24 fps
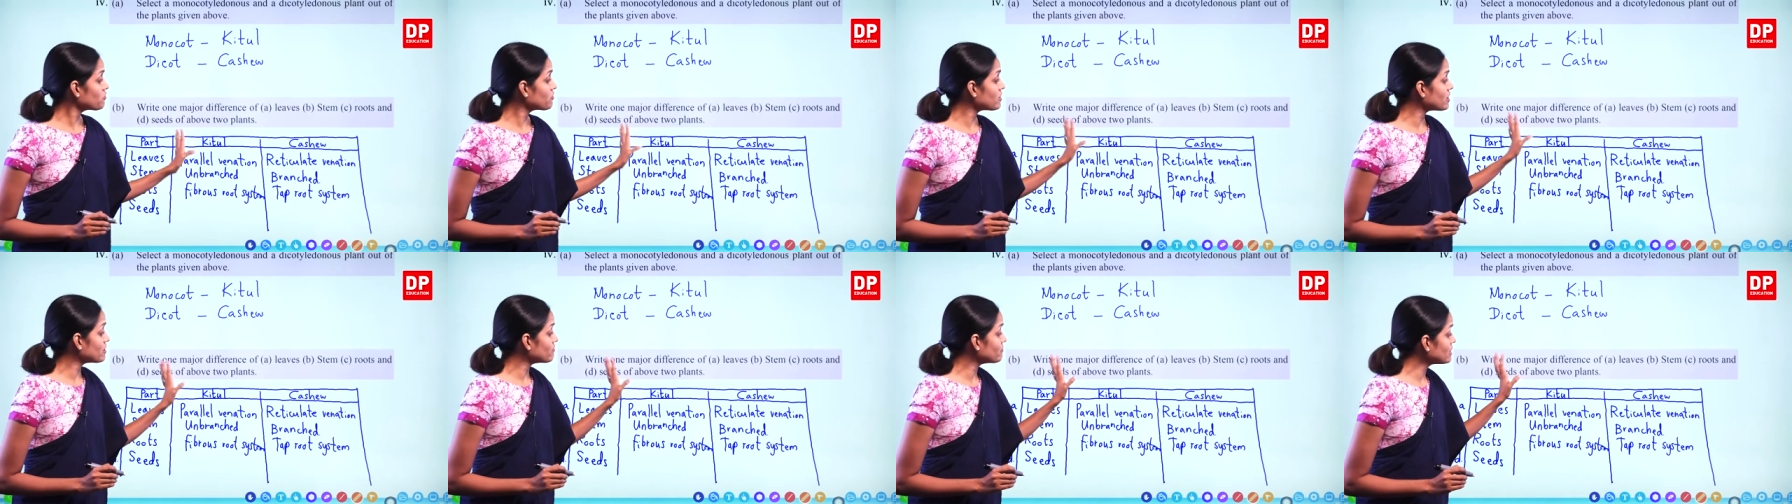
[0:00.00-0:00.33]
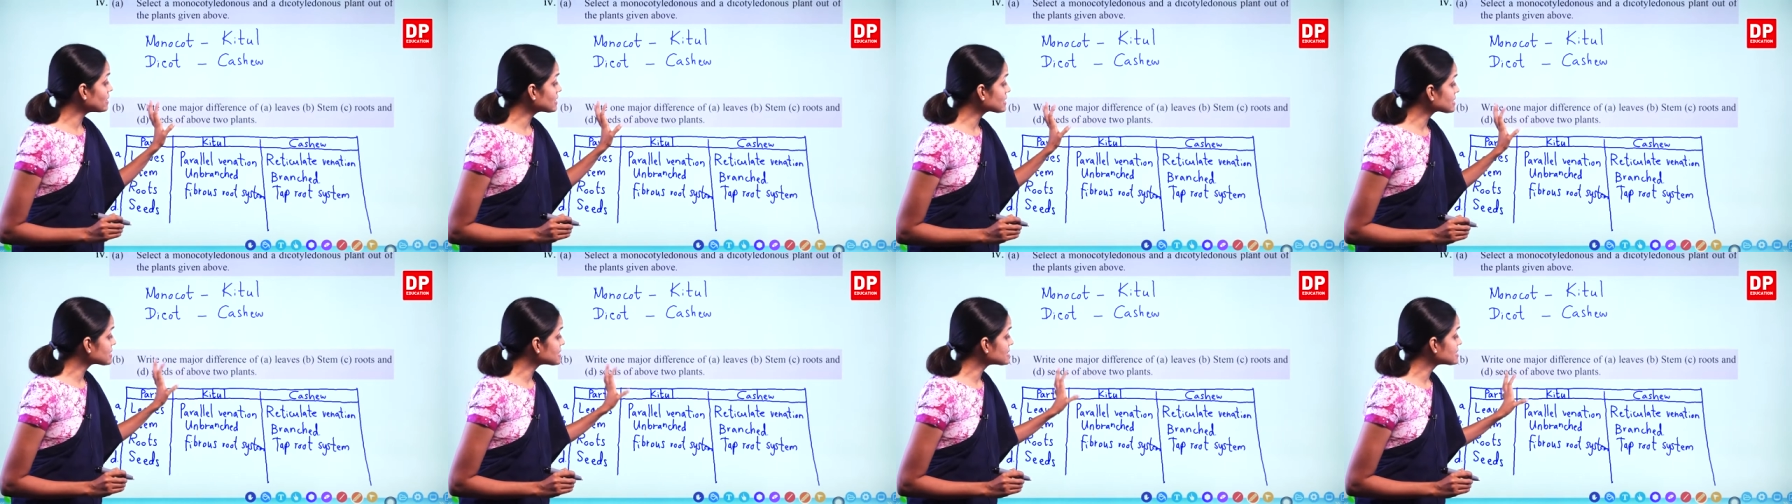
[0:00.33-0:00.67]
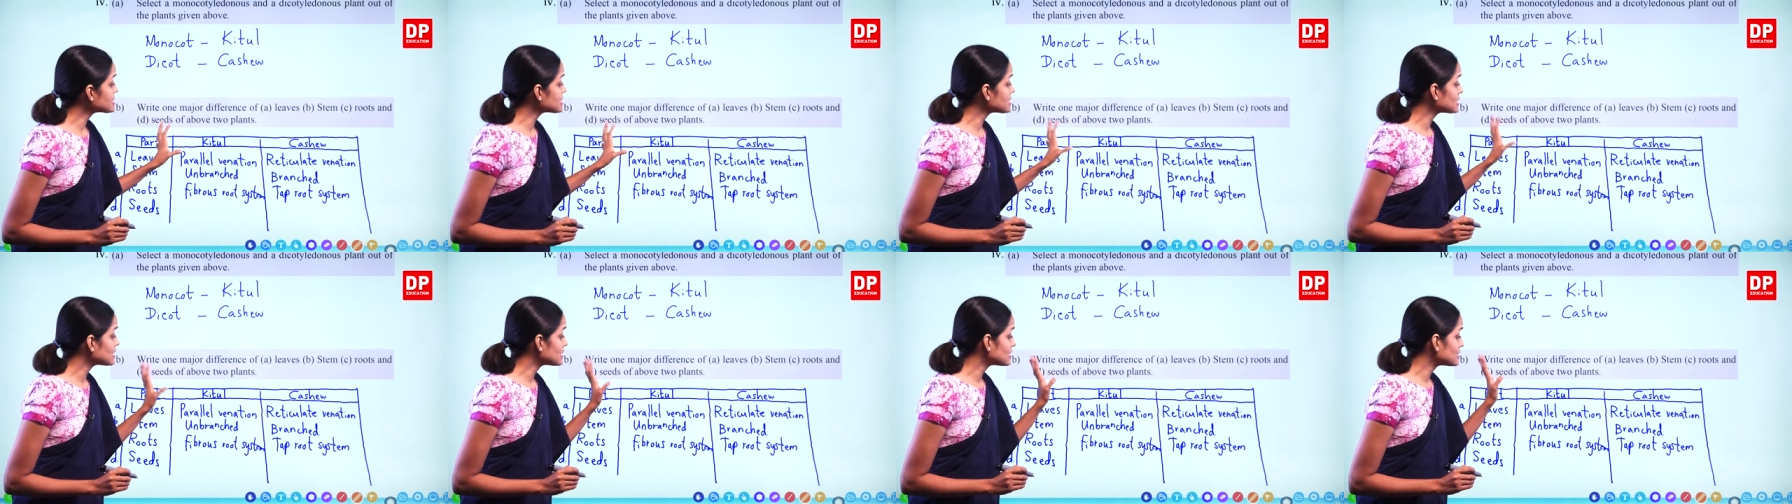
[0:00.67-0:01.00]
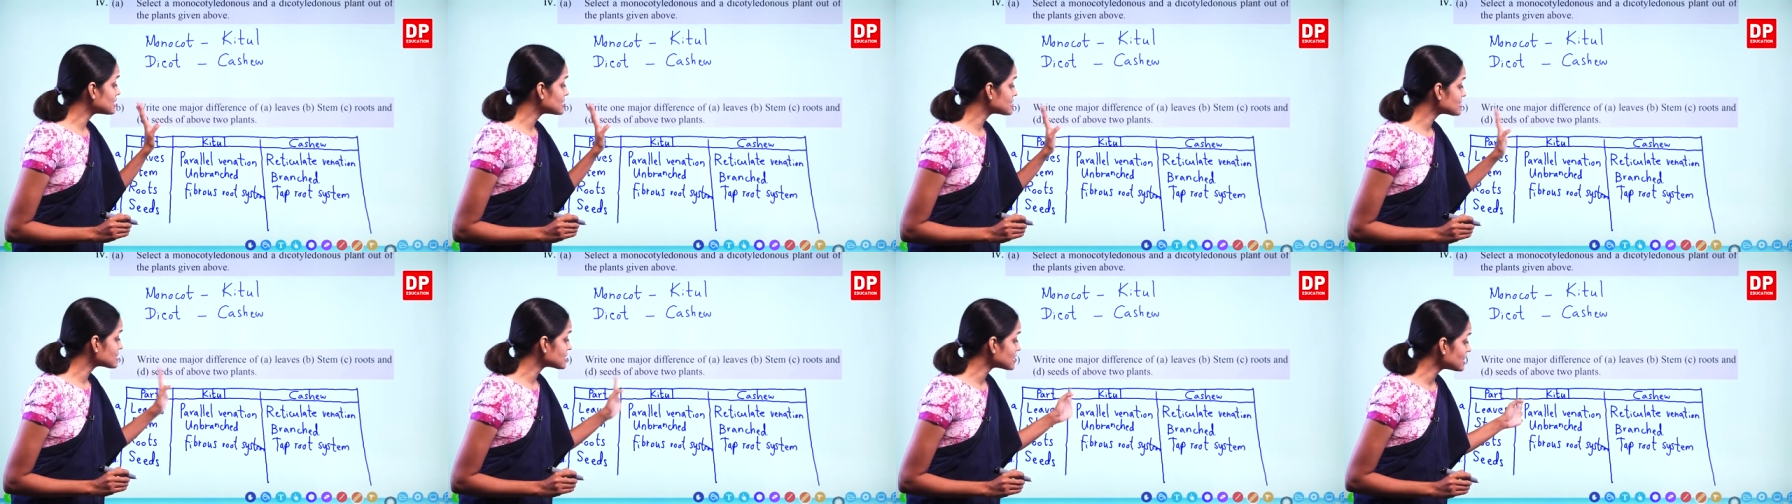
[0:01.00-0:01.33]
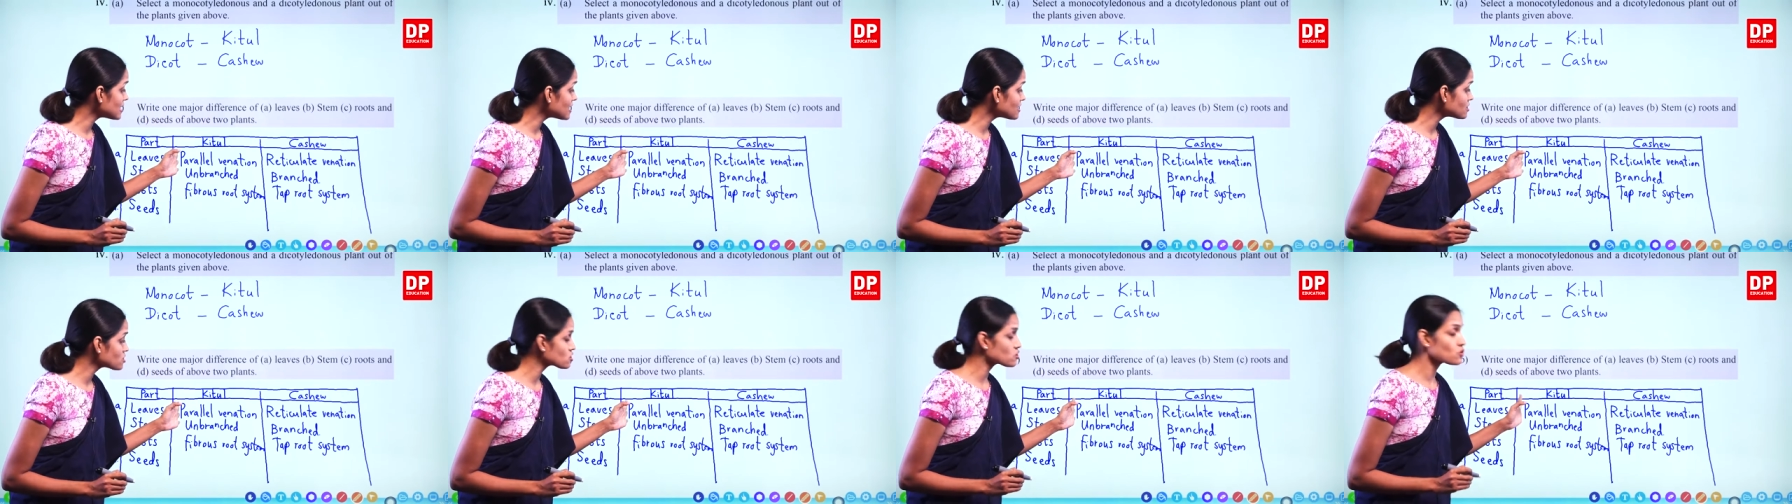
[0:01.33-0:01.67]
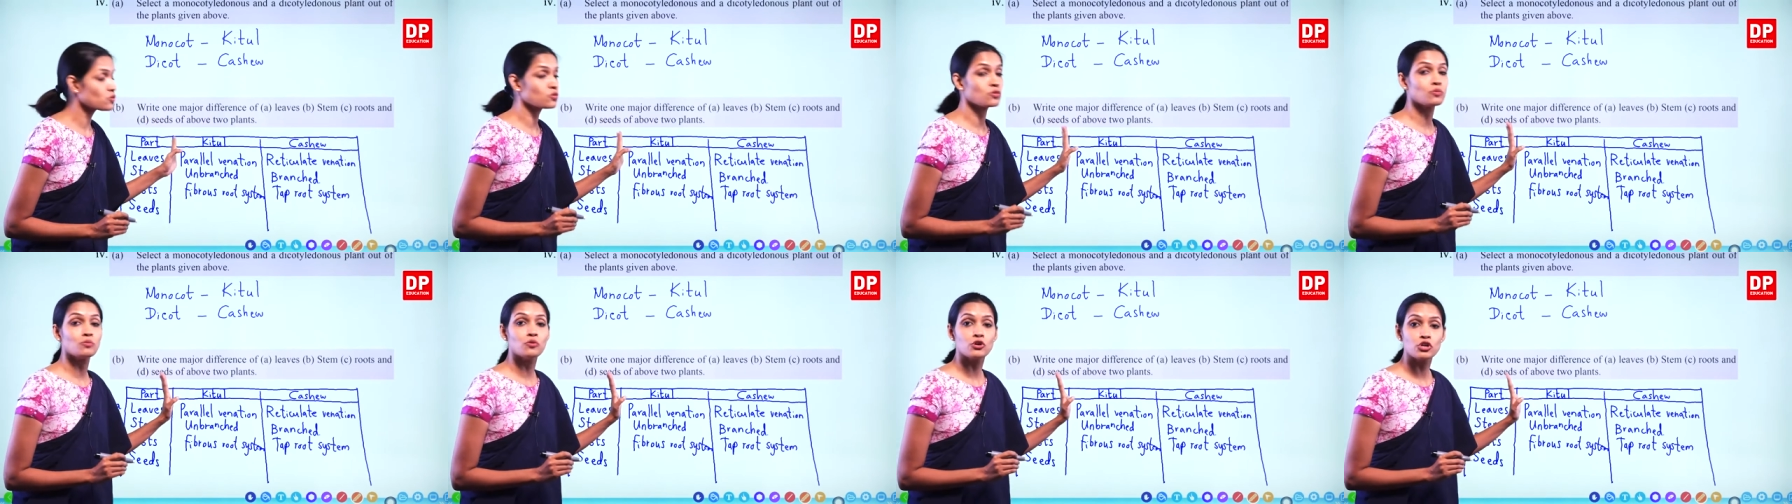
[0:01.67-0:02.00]
when we consider the seeds
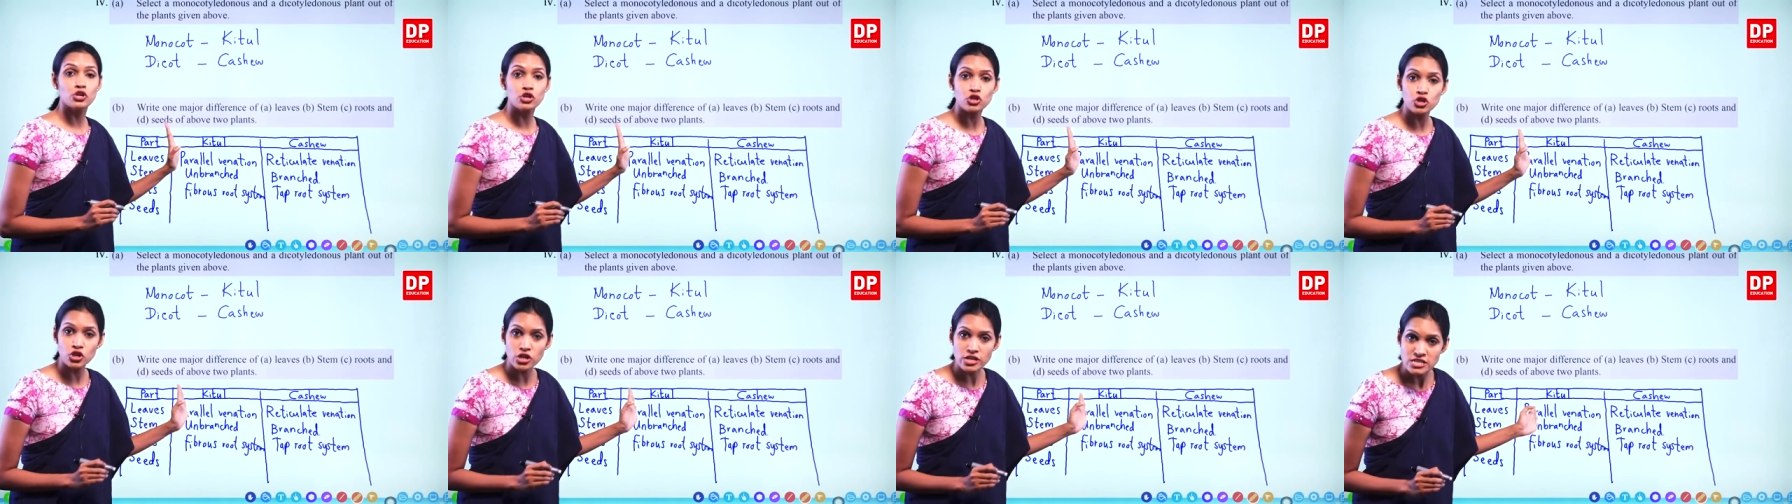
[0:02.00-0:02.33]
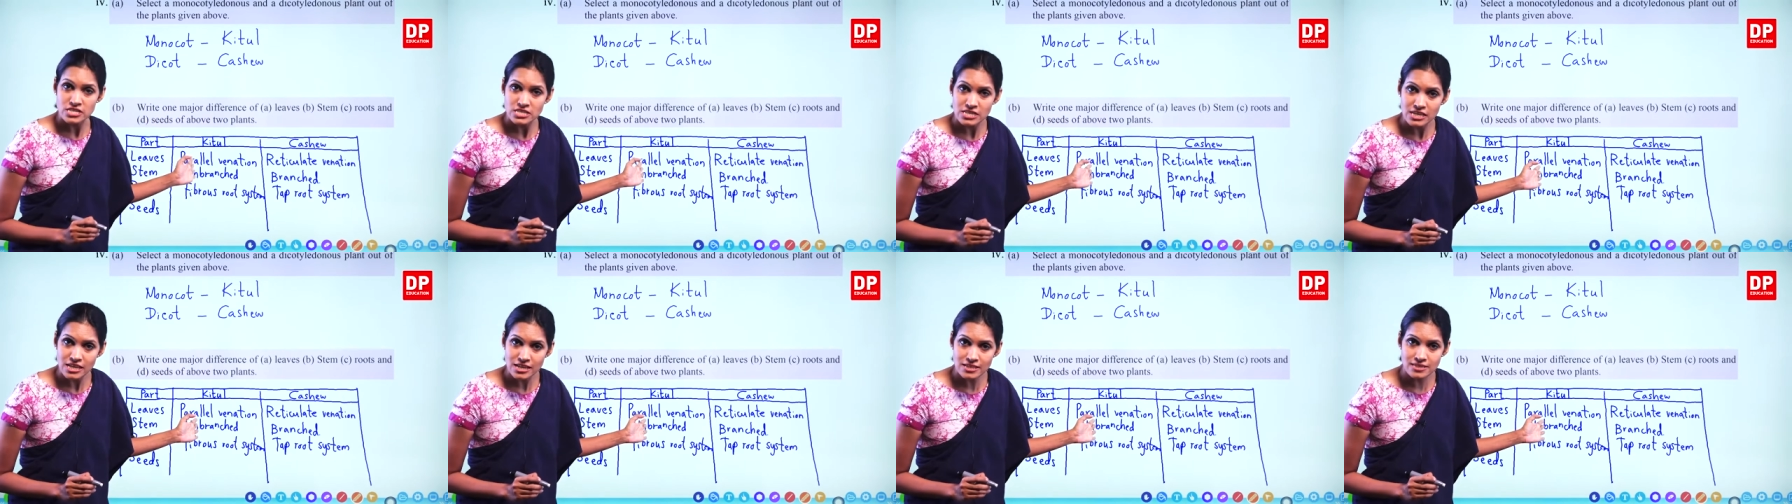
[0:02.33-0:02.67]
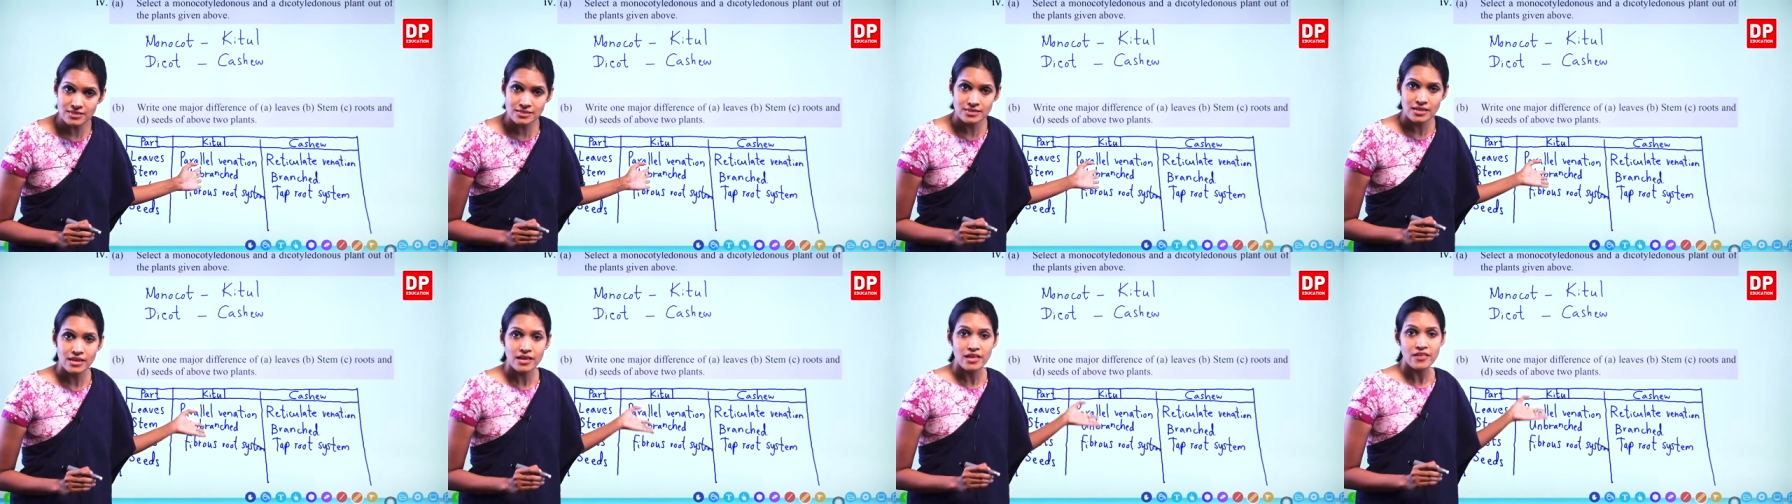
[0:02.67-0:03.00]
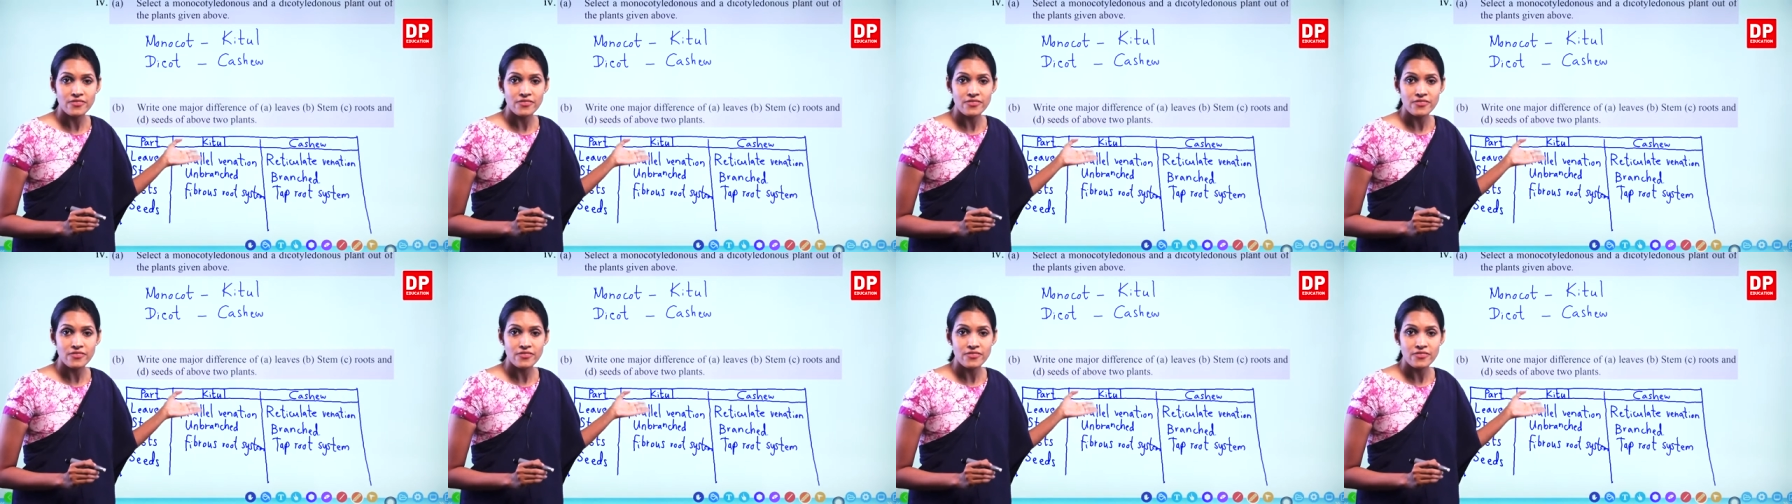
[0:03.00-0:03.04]
or monocot seeds,